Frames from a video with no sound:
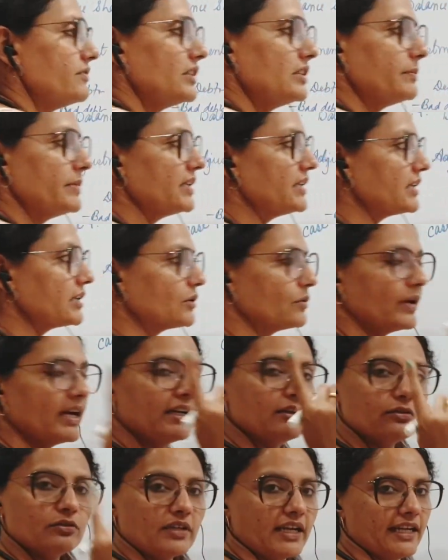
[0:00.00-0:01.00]
will be
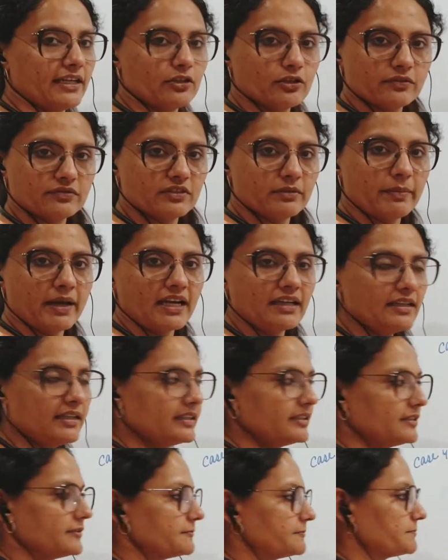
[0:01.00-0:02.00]
required to write off the bad
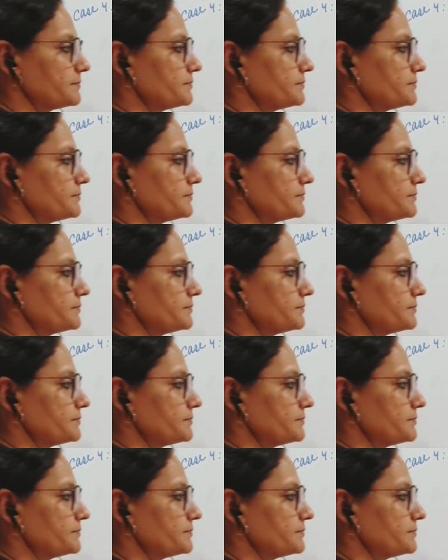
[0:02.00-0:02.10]
debt,